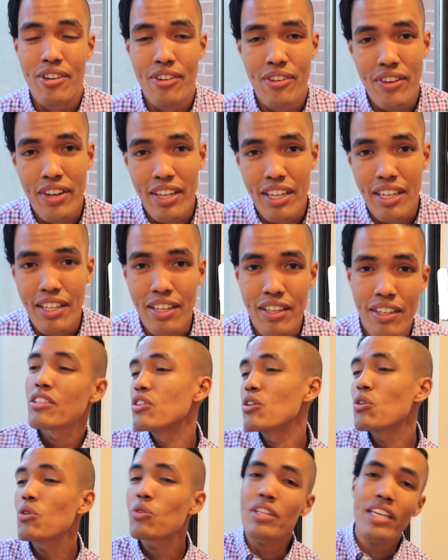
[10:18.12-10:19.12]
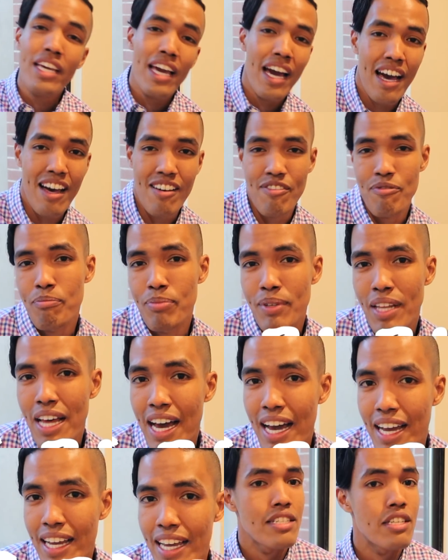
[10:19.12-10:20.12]
Korean, you're only half
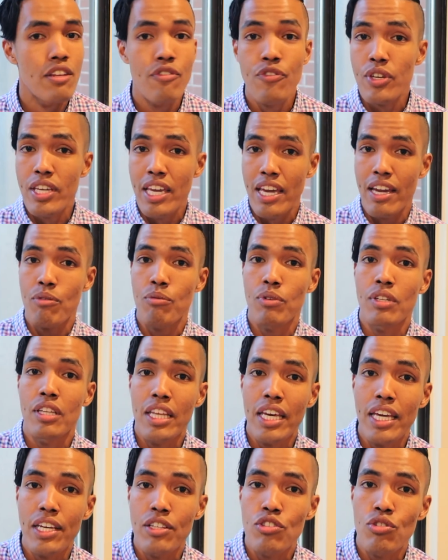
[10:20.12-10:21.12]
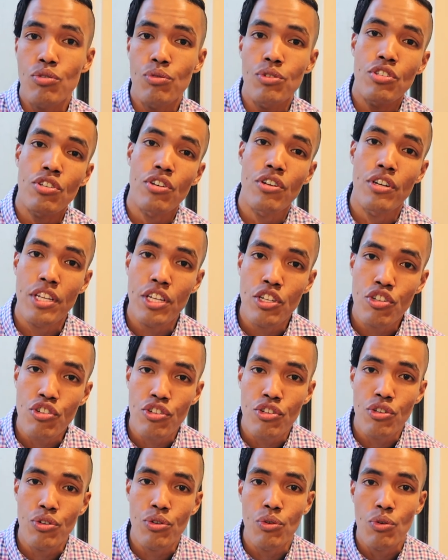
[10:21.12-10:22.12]
Black, as if you can't relate to a certain
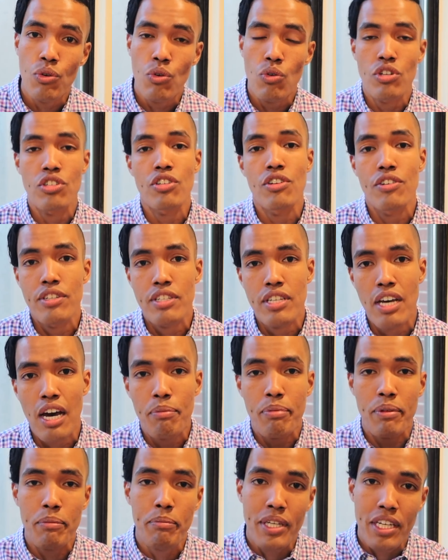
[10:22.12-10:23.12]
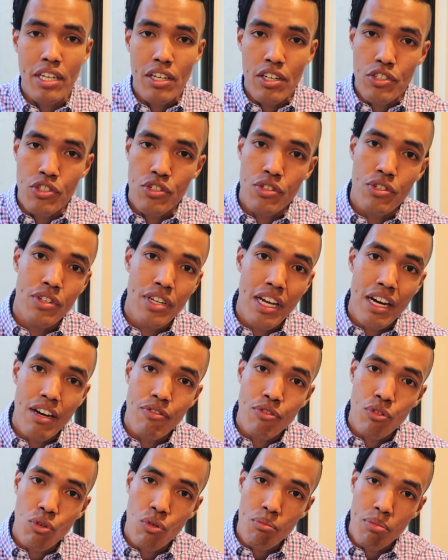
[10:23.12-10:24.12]
issue or certain topic because you're not
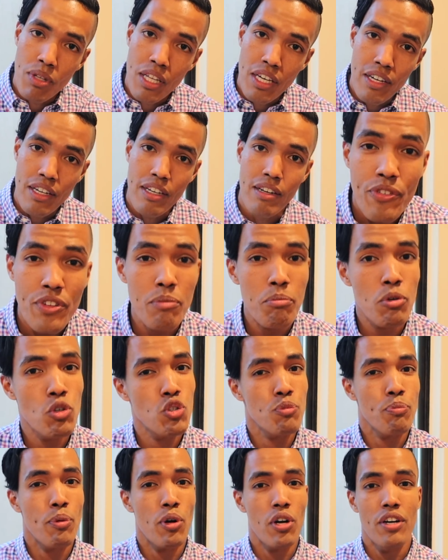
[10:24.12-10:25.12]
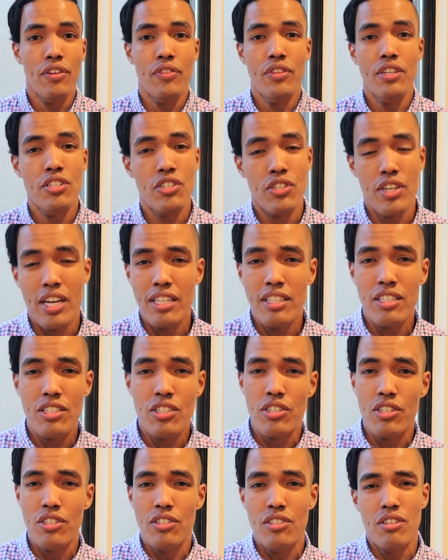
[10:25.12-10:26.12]
full-blooded. For the most part, these
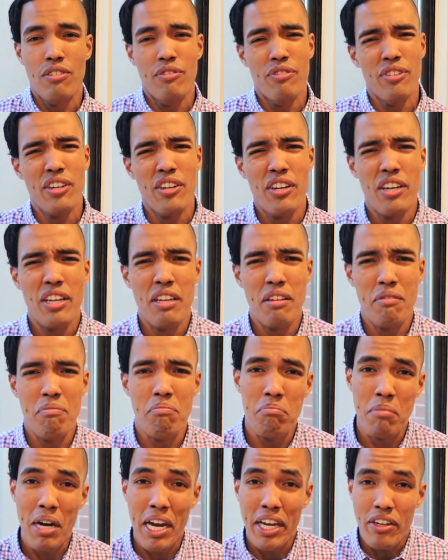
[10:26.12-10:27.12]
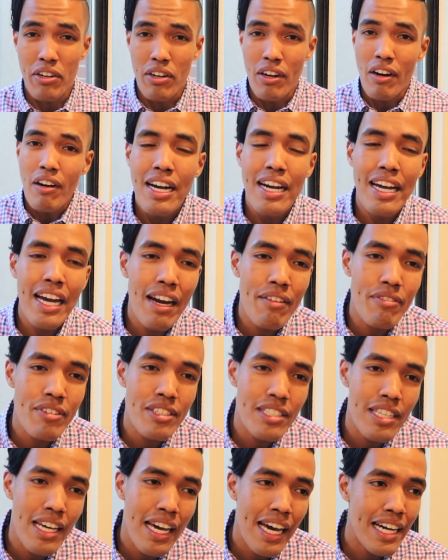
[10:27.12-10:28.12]
challenges are very minor. I
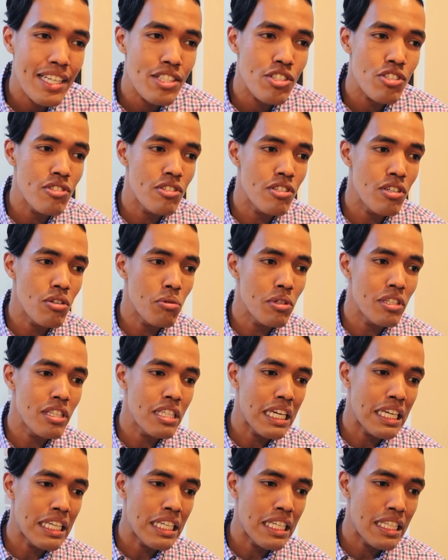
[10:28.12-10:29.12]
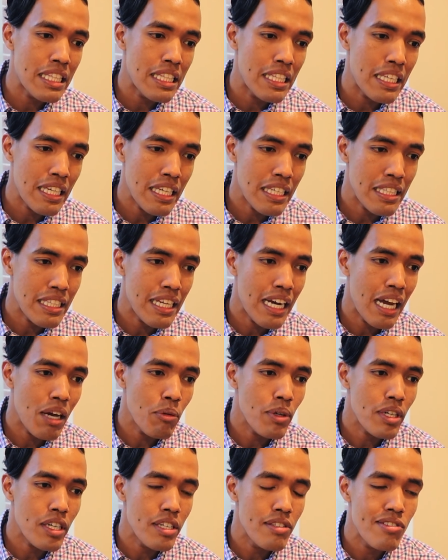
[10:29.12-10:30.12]
haven't had to deal with anything that I
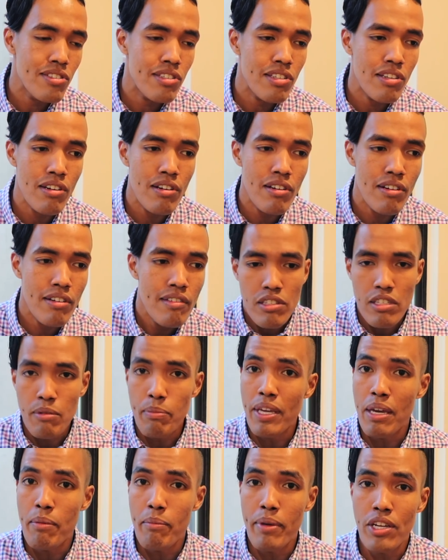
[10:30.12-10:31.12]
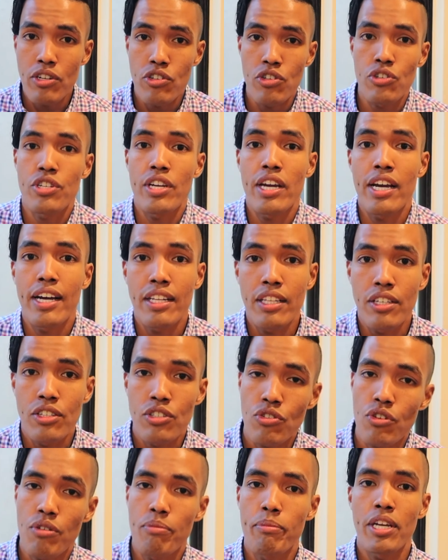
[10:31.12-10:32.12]
would consider to be a major challenge
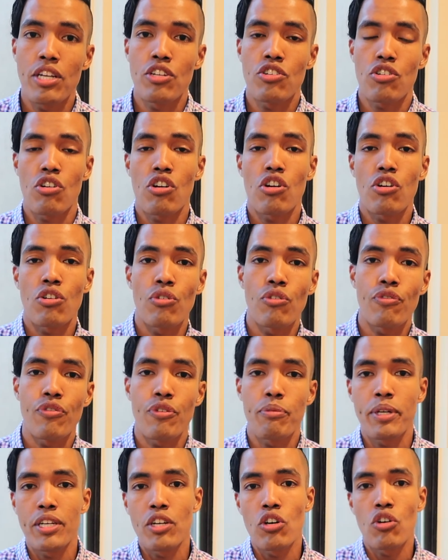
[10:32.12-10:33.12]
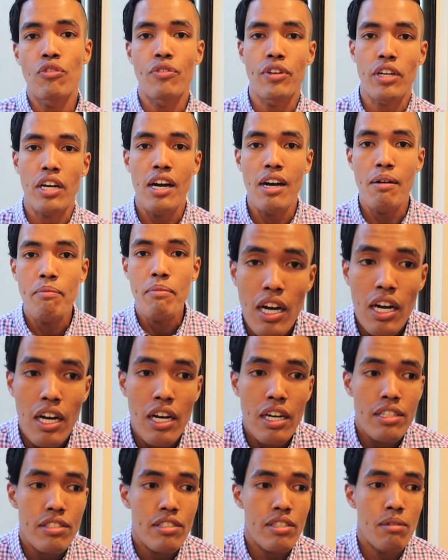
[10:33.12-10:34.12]
or a major hurdle for me to overcome.
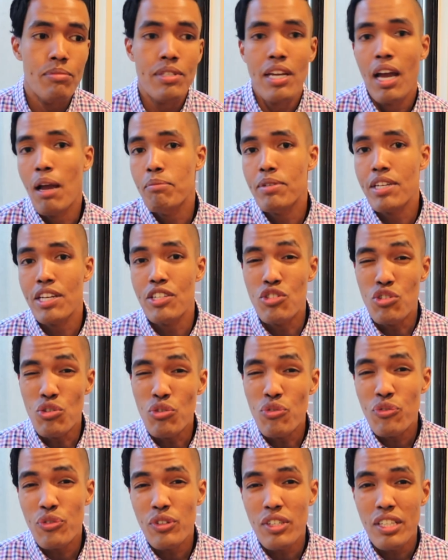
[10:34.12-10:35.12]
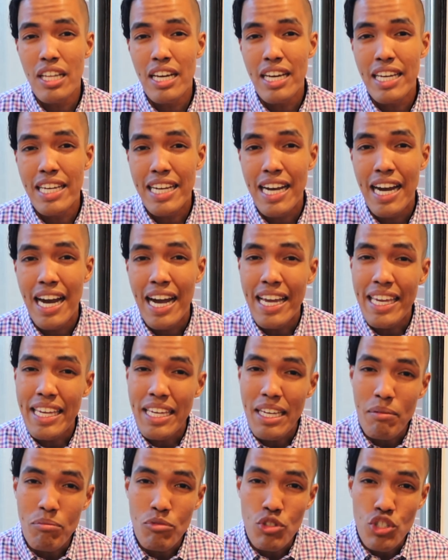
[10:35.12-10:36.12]
Sometimes I do feel like I
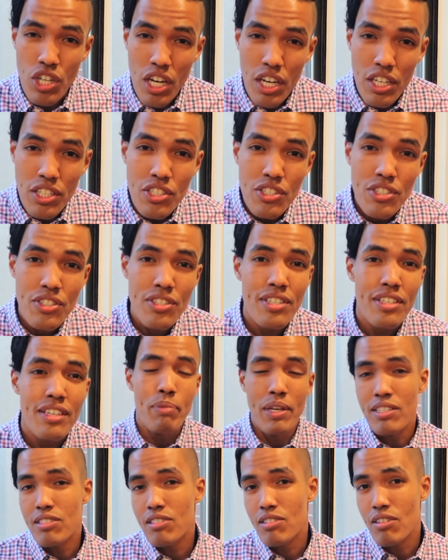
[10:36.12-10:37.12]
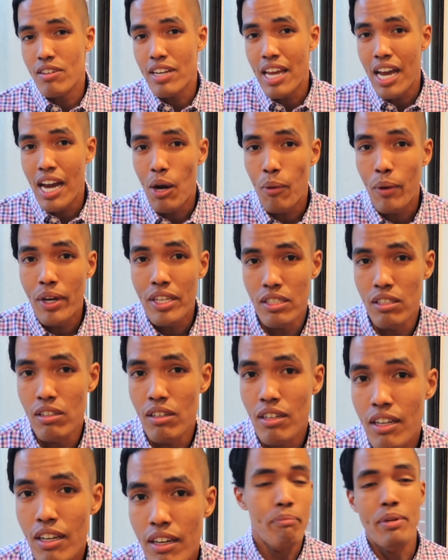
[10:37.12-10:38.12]
am judged based on how I
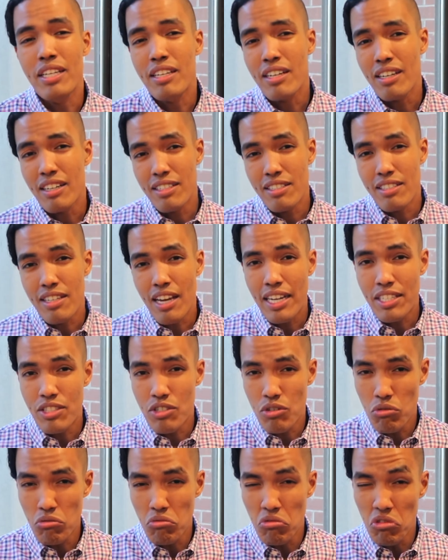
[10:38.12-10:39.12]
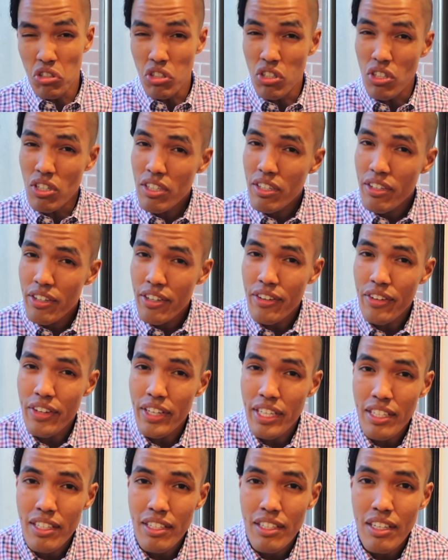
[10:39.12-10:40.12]
look because I don't look
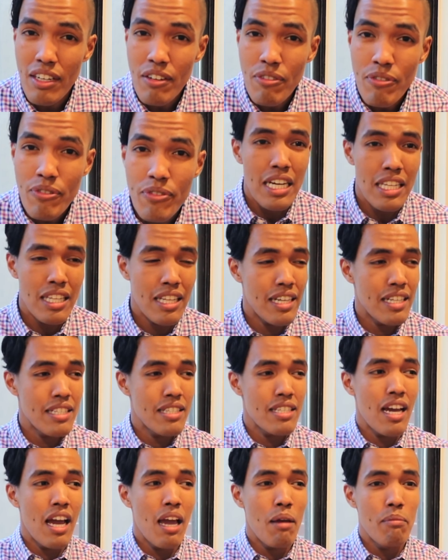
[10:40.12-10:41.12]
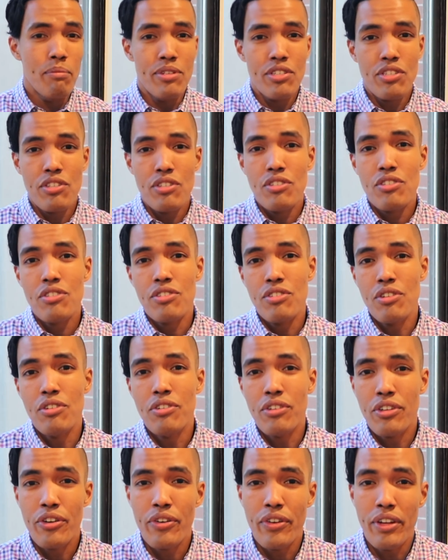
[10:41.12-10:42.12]
Korean enough. A lot of times,
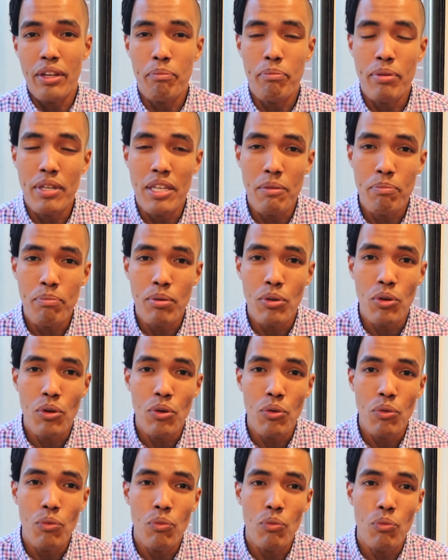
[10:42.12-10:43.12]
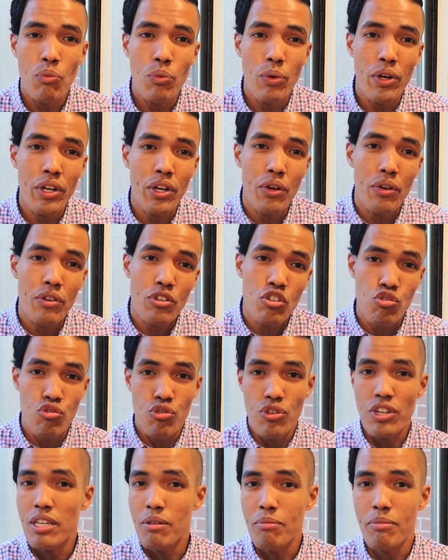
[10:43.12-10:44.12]
certain Korean people would
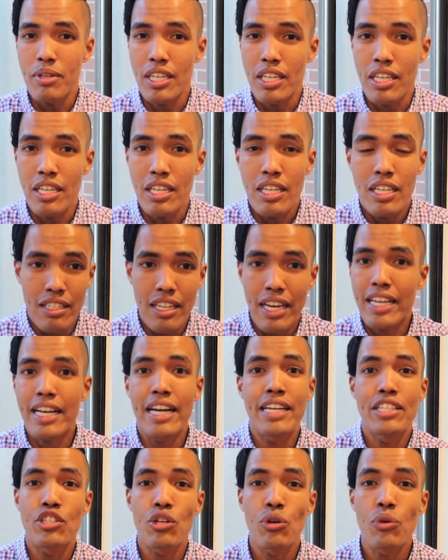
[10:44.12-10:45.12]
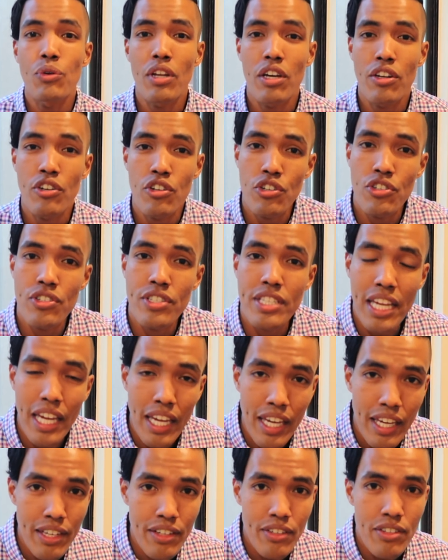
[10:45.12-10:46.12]
treat me like I don't
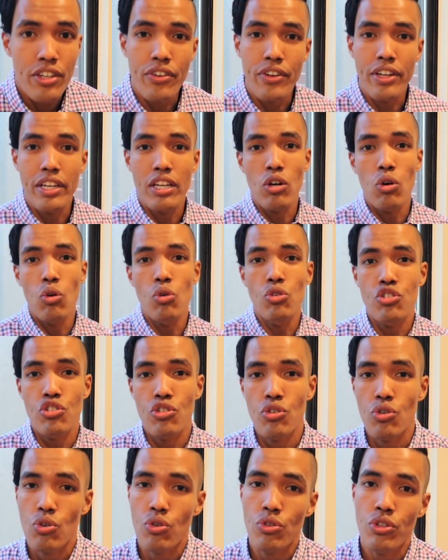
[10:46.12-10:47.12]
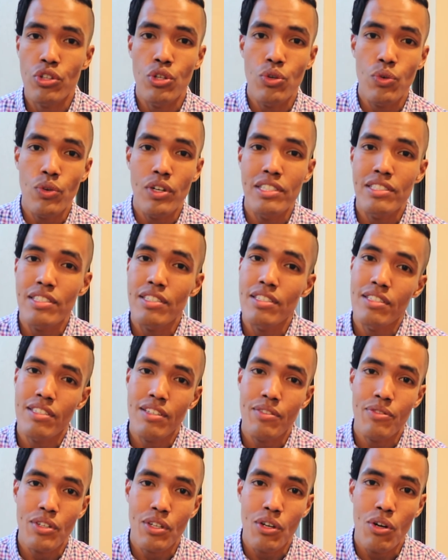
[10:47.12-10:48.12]
understand Korean culture or the nuances
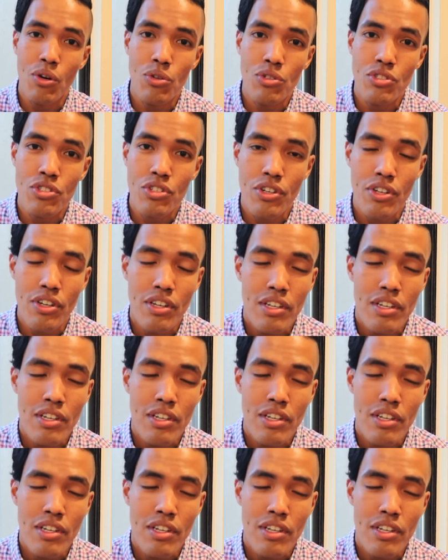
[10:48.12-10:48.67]
of the culture.